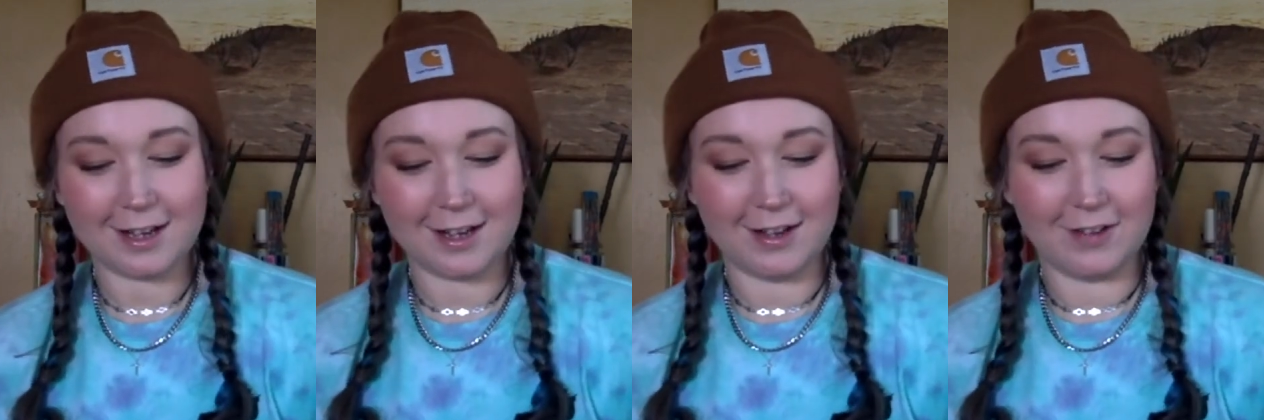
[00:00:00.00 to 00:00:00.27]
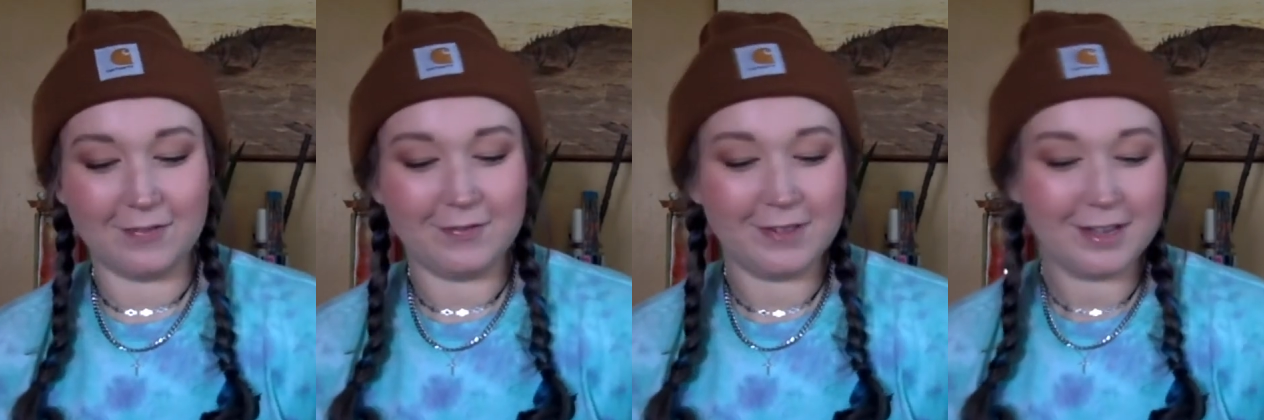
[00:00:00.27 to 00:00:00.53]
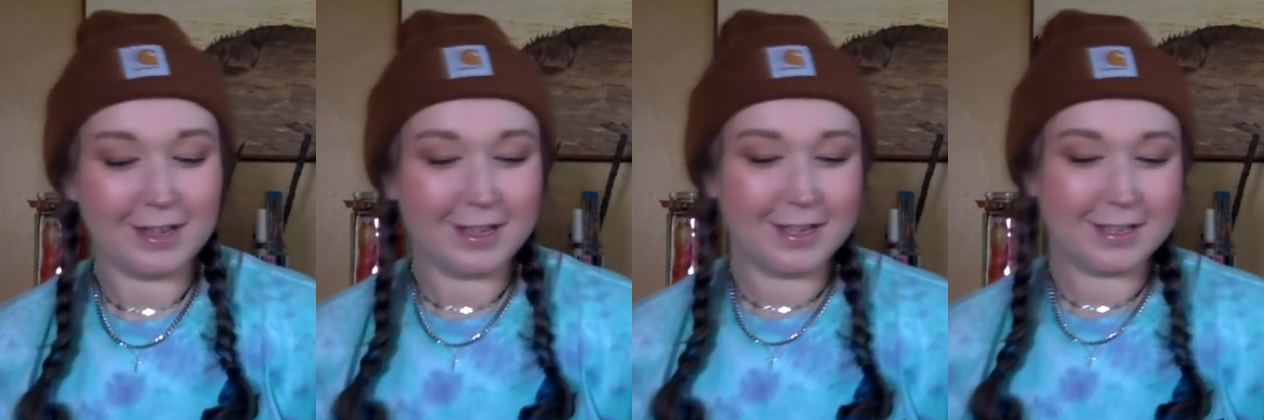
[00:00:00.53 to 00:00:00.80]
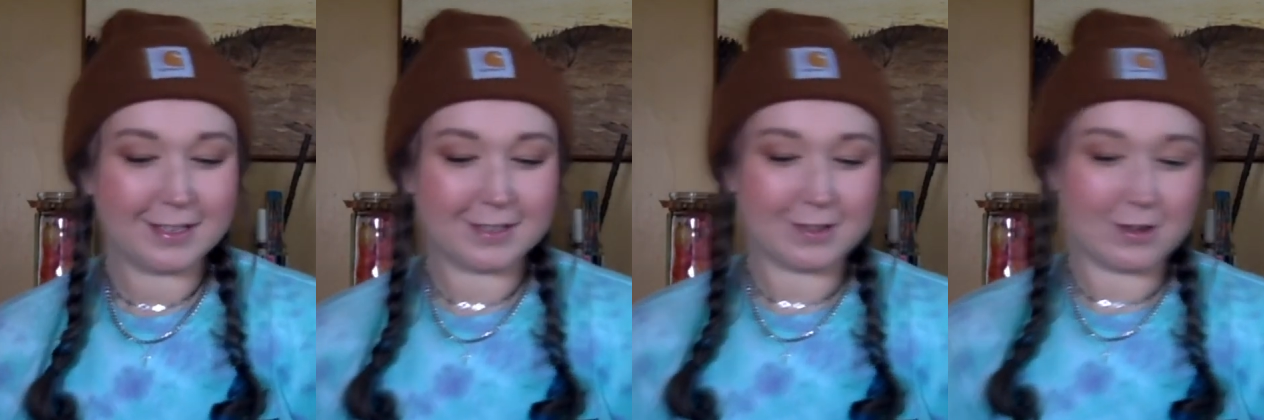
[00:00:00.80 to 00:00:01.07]
Um,
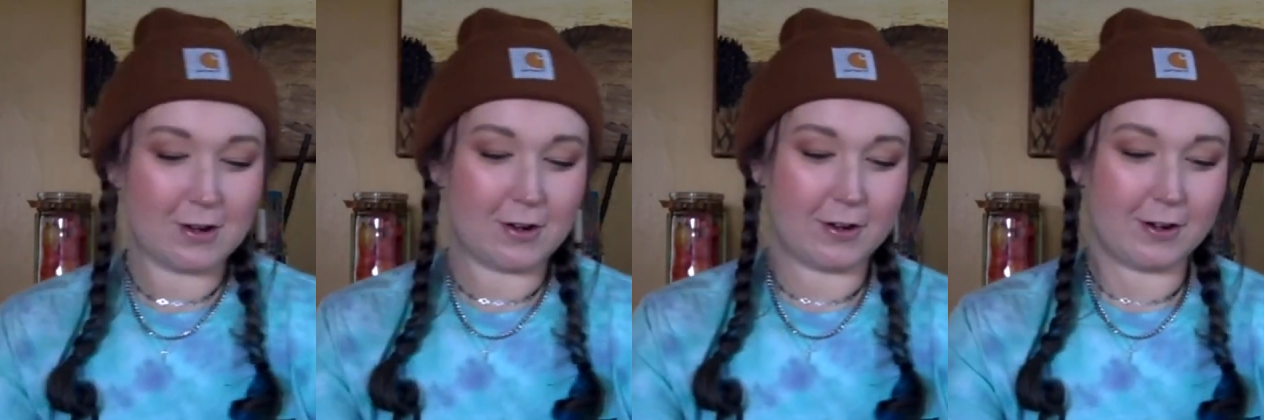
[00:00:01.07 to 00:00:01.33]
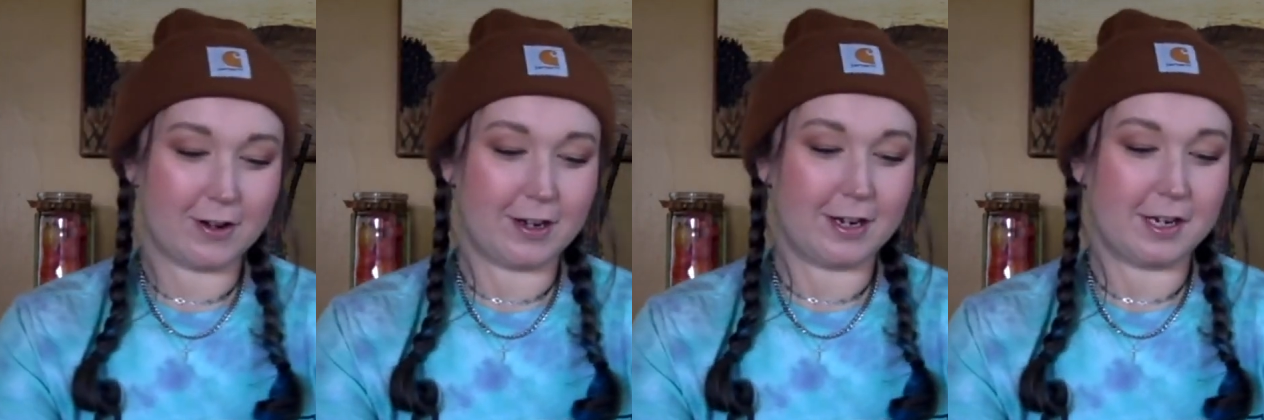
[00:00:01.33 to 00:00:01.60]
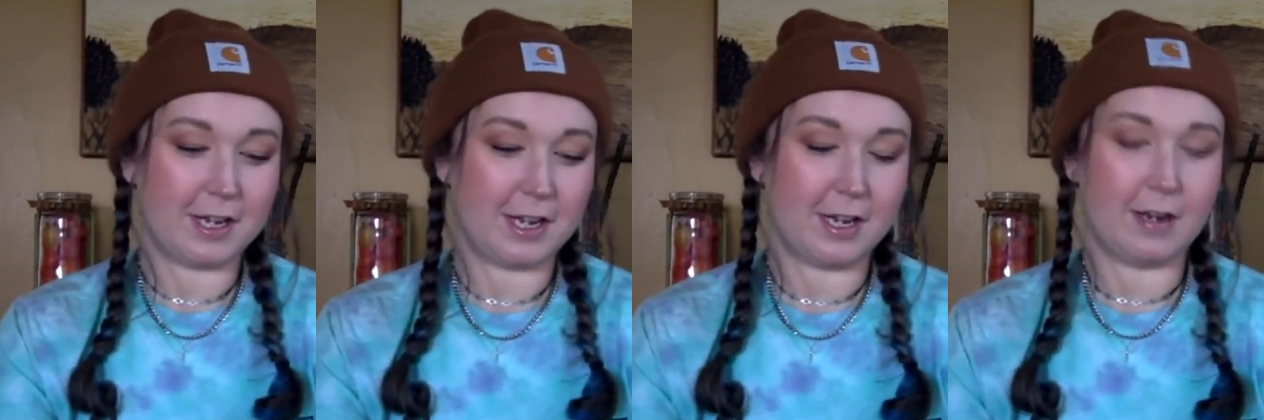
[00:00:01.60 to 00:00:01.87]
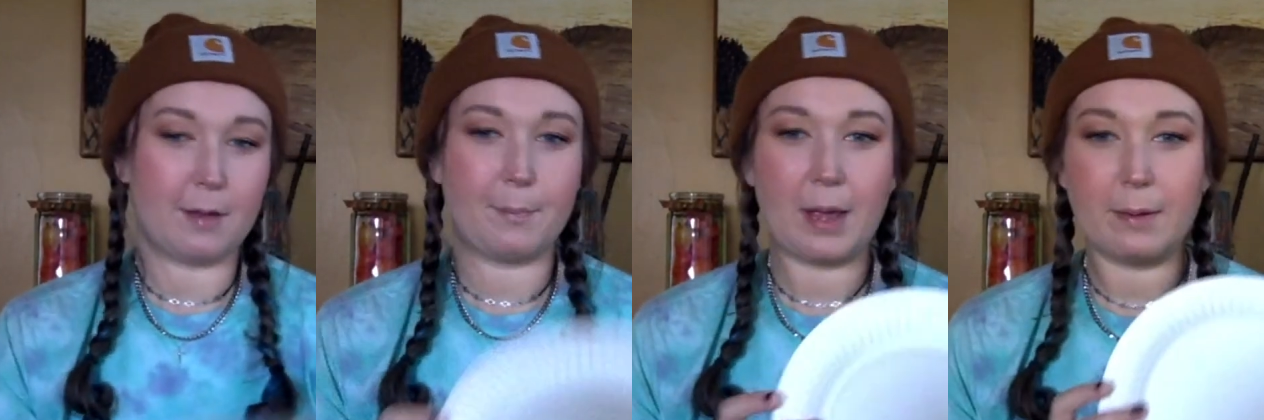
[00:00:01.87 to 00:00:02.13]
so you're going to
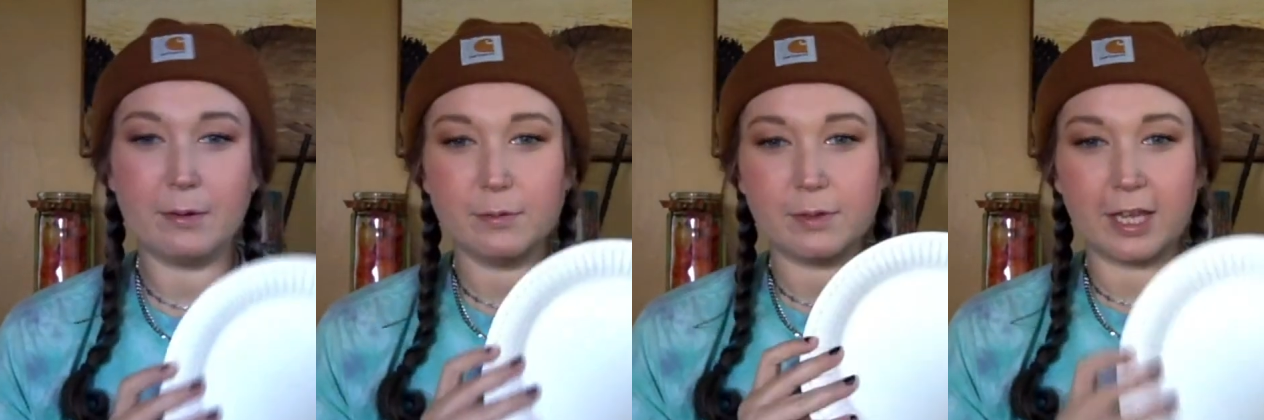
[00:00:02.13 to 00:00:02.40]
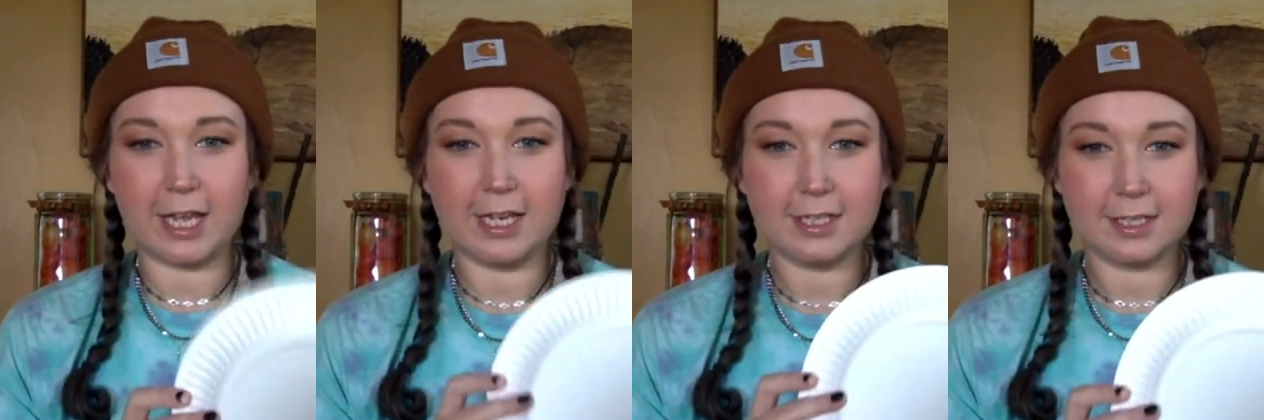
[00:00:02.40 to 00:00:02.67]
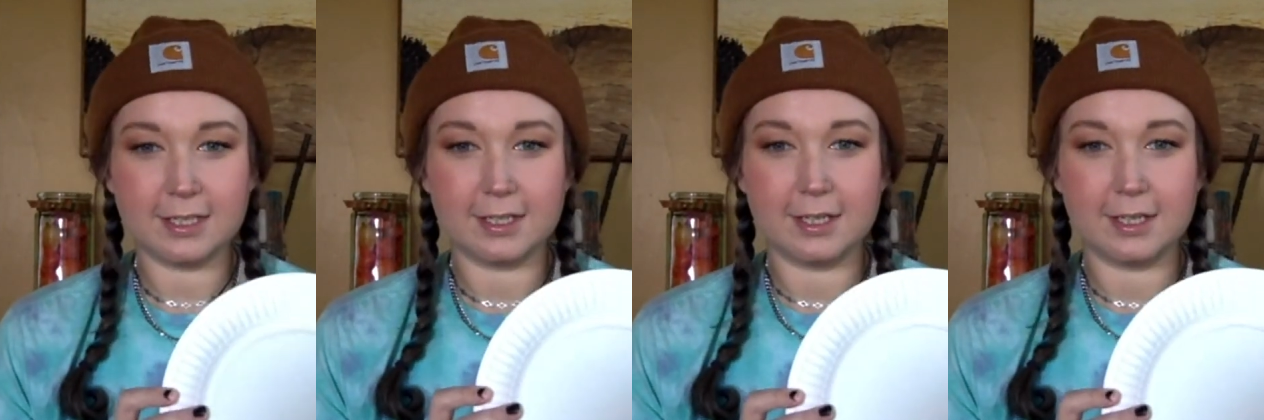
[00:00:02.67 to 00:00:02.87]
need paper plate.